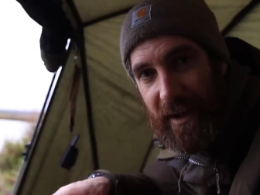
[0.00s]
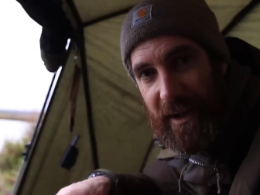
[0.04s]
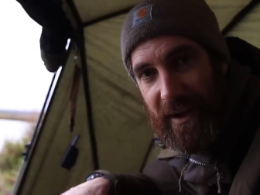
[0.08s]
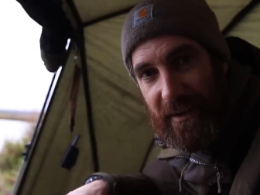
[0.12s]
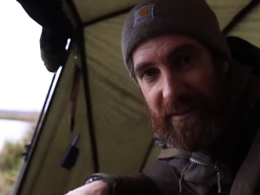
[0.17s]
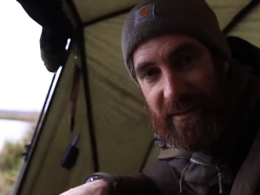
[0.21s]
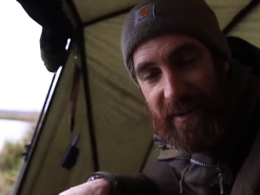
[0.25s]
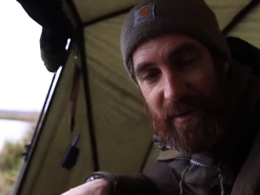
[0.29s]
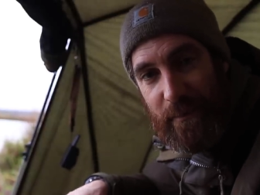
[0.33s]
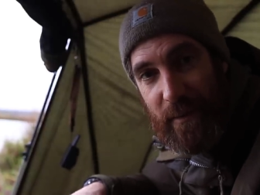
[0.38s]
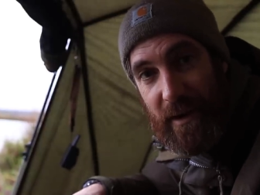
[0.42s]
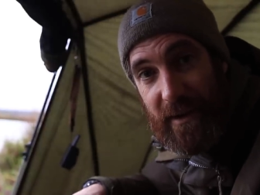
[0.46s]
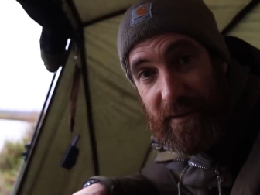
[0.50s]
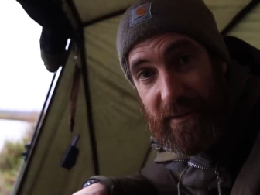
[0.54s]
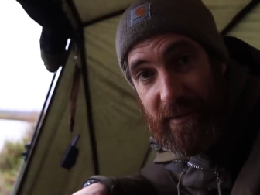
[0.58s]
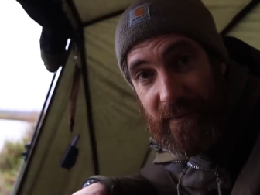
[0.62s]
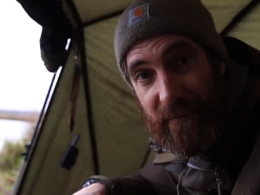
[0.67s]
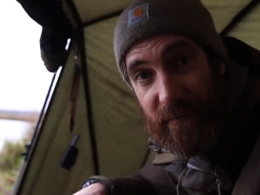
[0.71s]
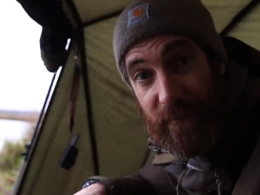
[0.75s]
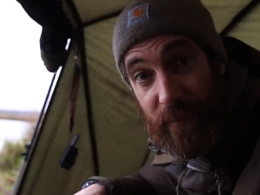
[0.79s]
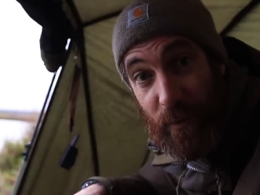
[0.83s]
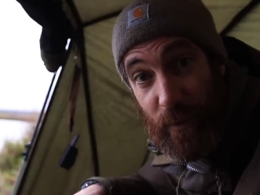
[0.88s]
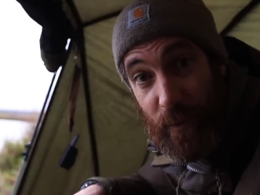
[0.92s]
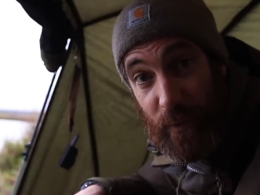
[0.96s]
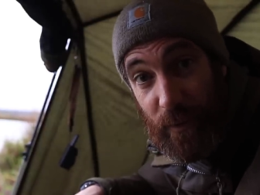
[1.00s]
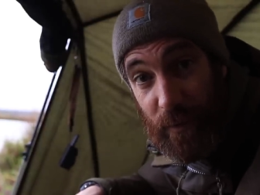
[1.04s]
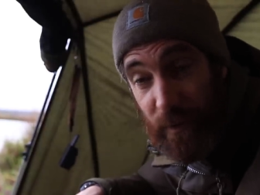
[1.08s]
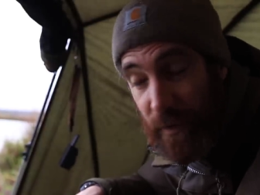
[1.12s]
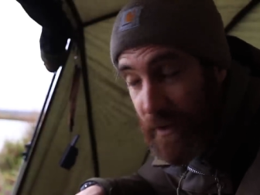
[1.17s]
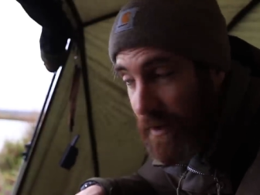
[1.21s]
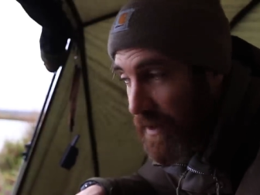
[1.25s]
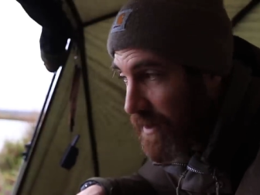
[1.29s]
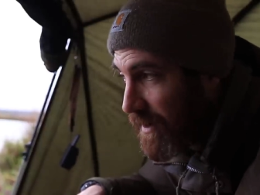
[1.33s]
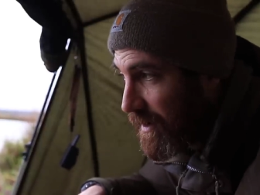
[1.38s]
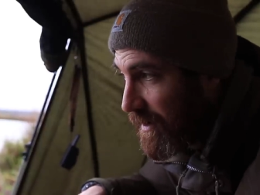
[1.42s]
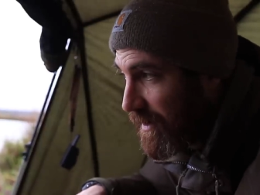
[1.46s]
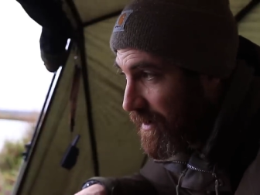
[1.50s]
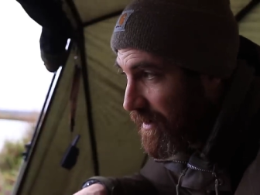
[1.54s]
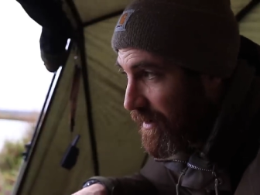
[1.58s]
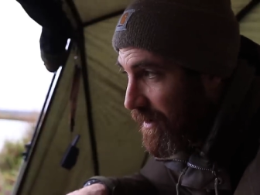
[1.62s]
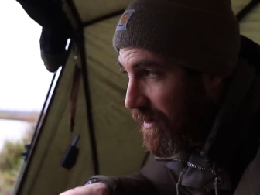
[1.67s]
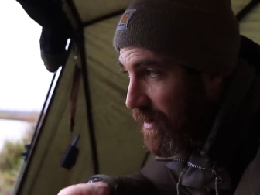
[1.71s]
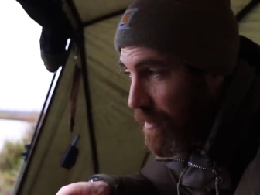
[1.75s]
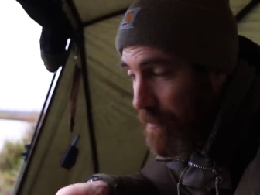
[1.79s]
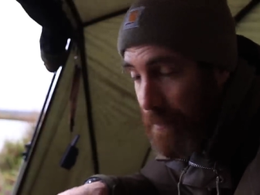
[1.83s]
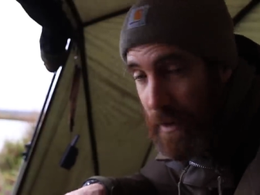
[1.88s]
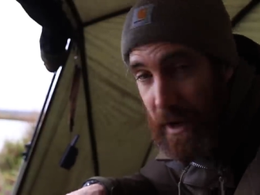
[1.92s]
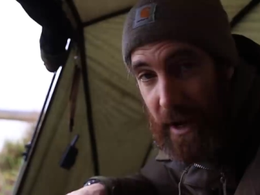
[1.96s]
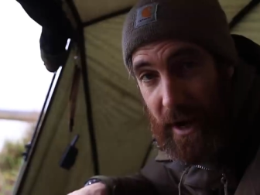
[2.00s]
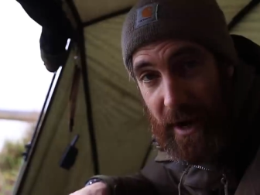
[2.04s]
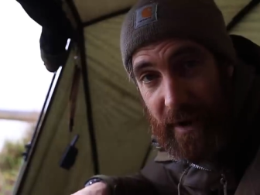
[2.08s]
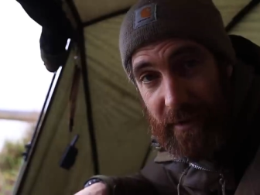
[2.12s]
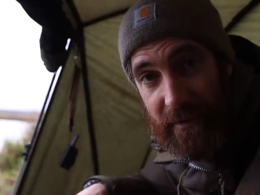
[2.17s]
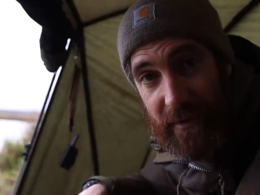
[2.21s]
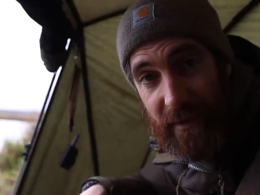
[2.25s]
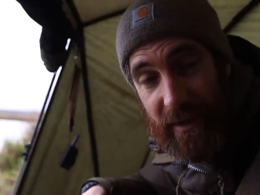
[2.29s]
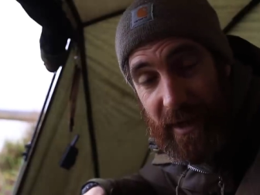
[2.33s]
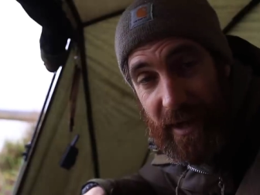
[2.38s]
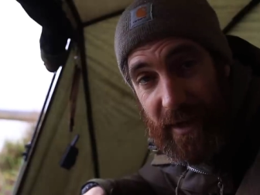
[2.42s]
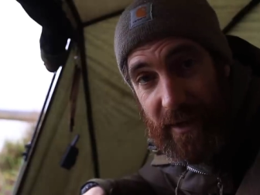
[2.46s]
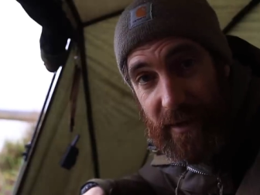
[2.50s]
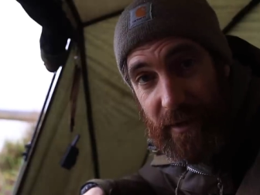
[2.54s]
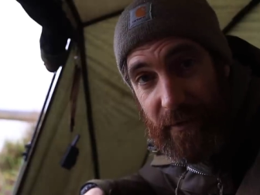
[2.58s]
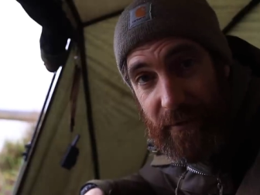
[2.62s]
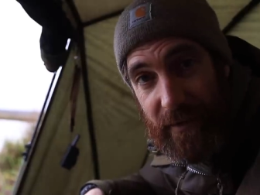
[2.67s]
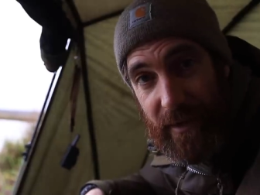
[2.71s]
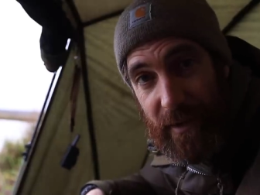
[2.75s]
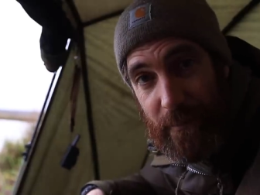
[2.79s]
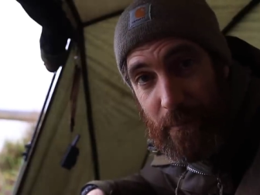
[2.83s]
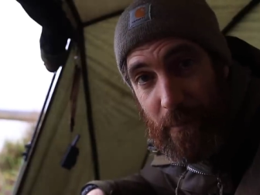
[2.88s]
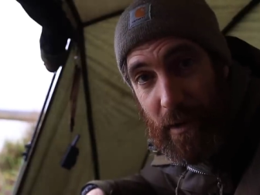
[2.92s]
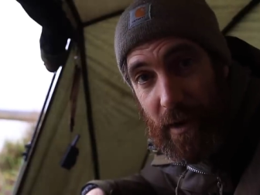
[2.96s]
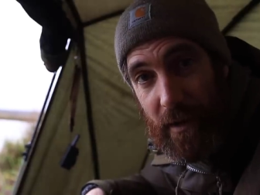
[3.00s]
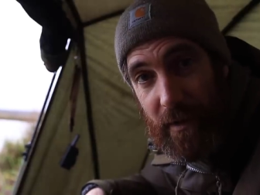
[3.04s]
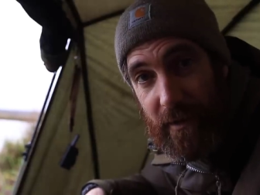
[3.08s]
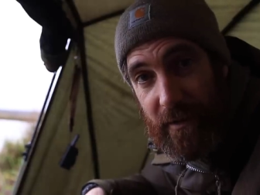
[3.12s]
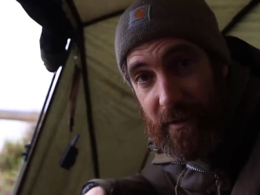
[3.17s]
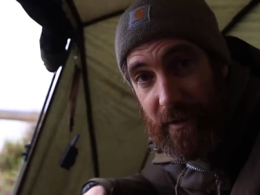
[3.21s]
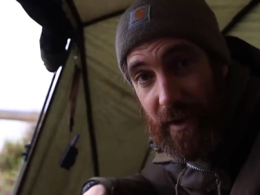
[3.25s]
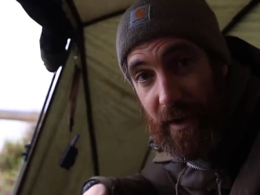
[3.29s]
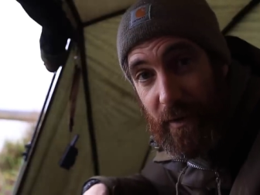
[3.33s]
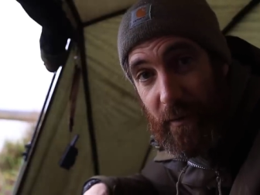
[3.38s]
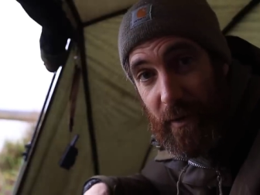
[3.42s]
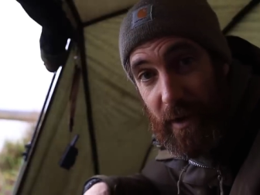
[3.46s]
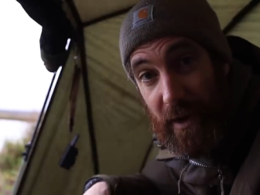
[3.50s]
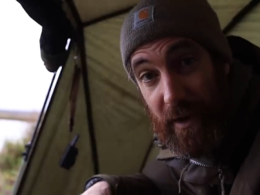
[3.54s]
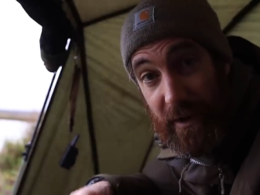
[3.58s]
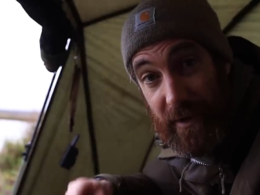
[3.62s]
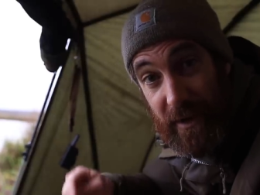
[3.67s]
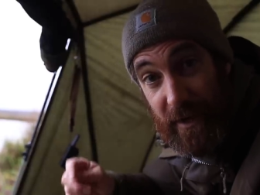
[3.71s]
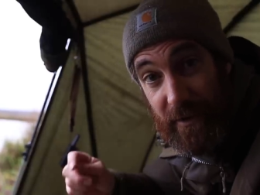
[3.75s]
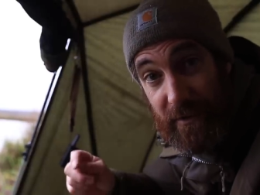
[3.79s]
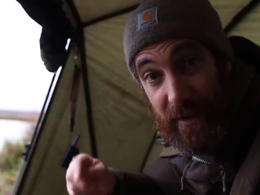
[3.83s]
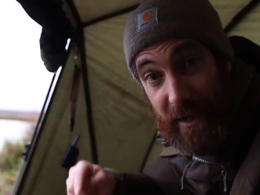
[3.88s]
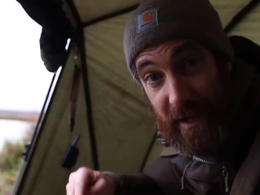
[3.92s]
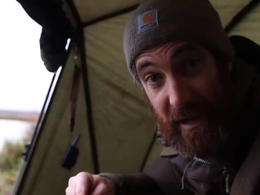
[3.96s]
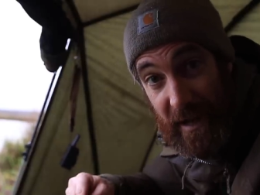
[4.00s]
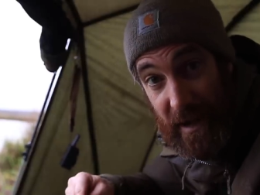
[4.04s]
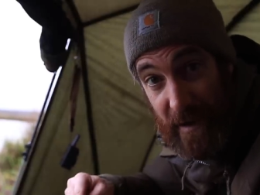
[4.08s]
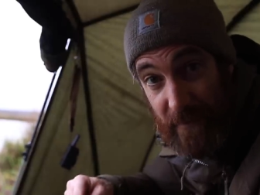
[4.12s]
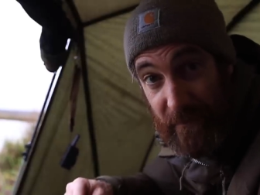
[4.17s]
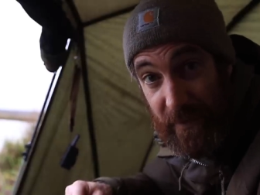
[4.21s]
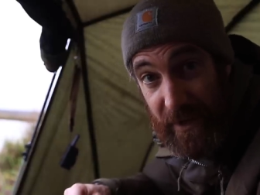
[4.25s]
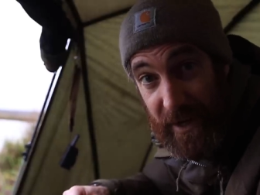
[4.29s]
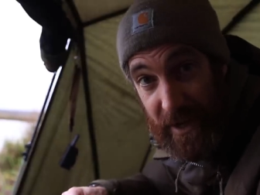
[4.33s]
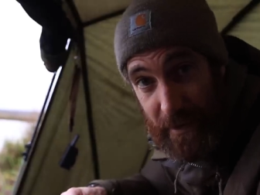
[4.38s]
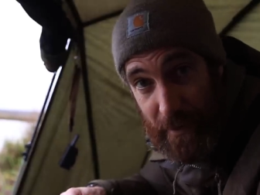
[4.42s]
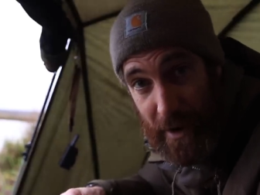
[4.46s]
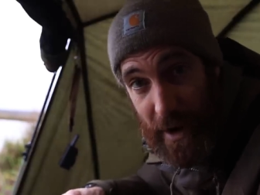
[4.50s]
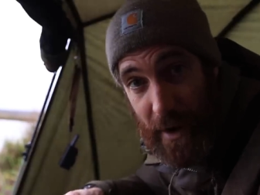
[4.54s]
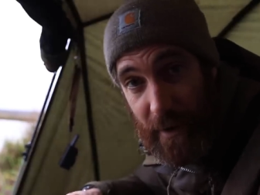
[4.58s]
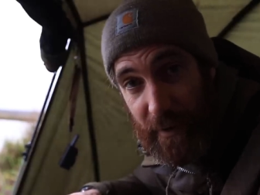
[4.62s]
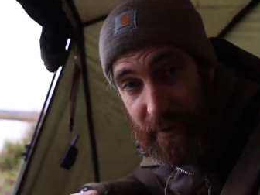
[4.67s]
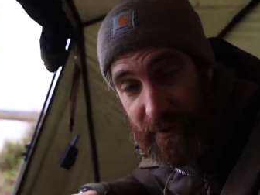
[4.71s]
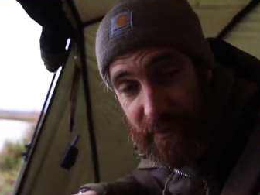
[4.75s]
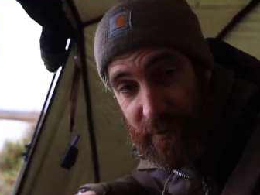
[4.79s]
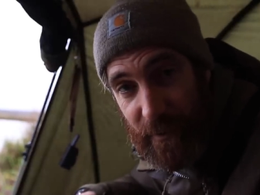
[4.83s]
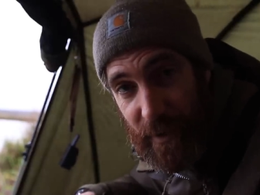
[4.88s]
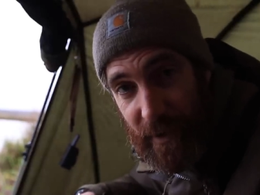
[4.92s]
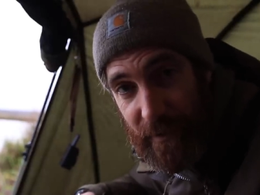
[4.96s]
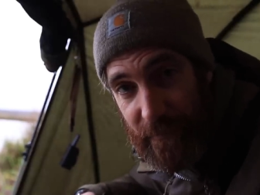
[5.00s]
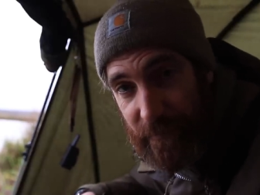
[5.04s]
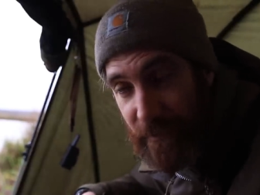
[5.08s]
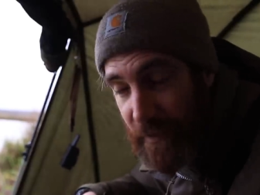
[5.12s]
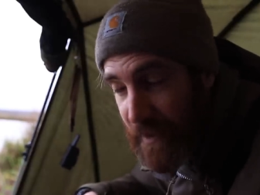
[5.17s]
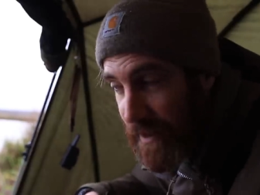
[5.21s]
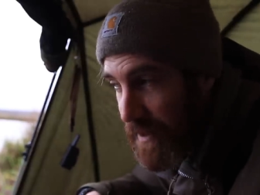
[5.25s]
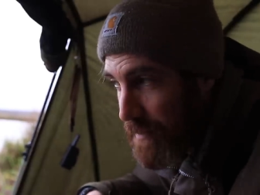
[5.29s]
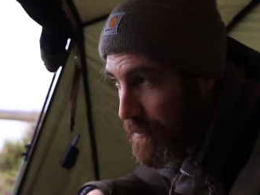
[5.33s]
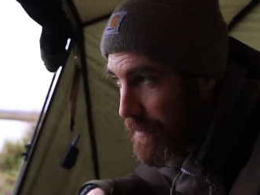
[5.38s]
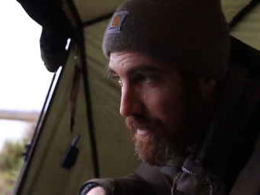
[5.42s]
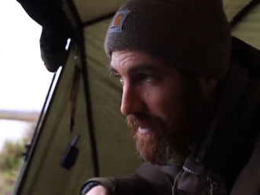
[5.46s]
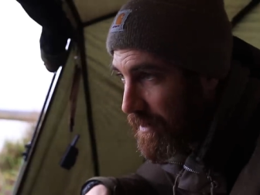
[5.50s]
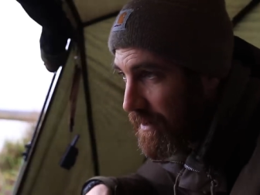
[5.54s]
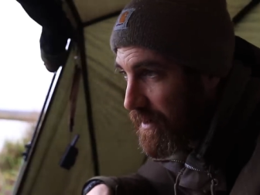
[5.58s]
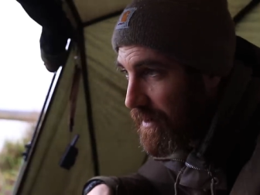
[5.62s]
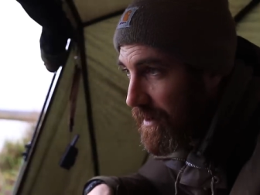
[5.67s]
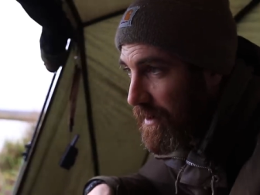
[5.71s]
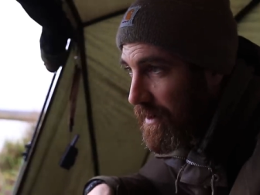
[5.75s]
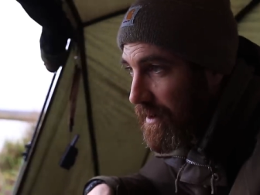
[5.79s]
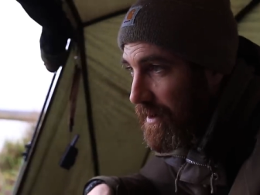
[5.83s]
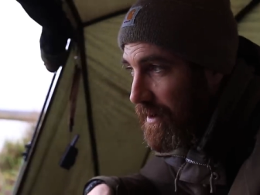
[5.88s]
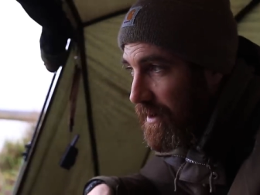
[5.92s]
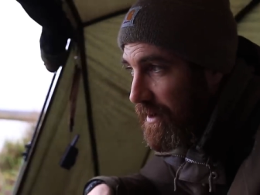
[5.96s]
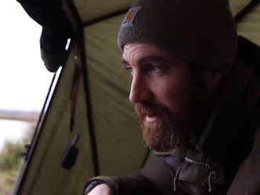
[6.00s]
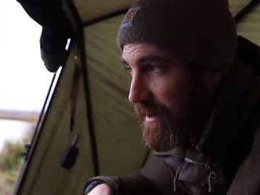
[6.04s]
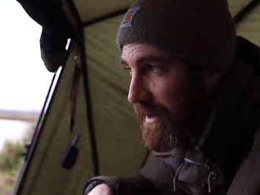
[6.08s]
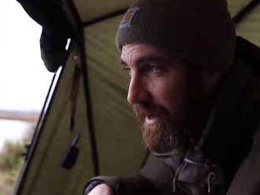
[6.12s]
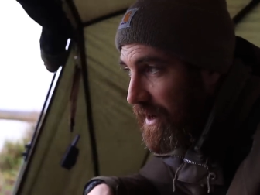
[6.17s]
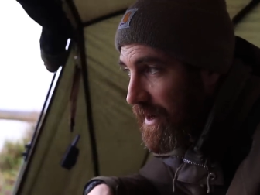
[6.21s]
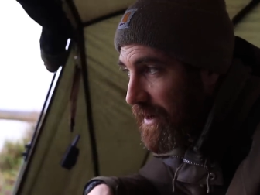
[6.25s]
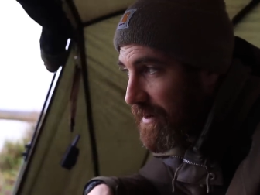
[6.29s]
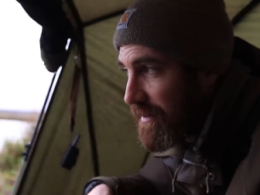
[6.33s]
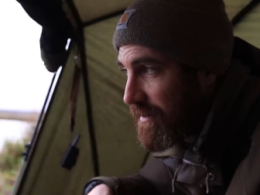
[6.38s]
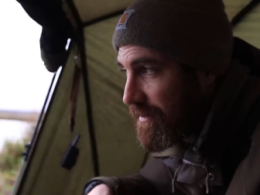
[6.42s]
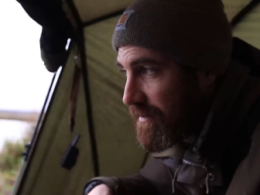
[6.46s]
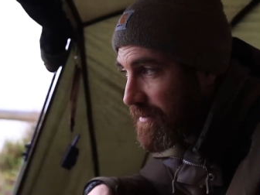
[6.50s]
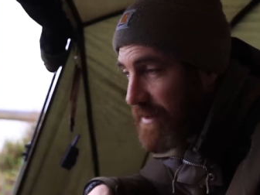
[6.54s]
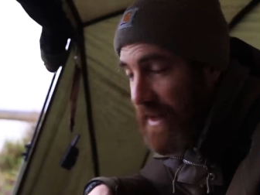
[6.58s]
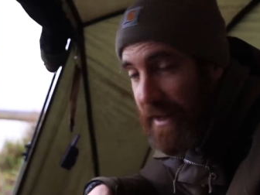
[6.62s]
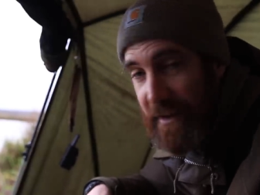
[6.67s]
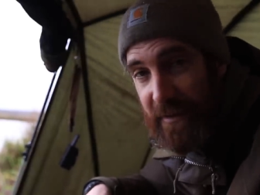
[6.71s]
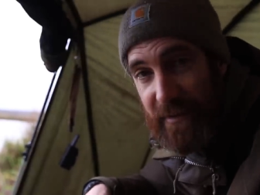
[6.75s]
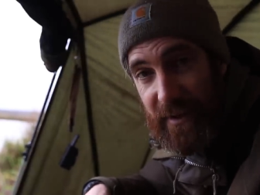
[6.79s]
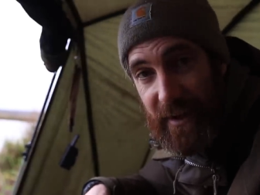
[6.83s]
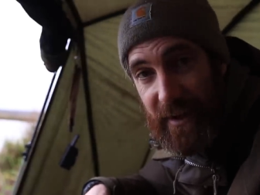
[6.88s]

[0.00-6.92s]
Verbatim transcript: and I actually managed to fall on my ass and get covered in mud. So uh, go check that video out. It's quite funny, but yeah, stay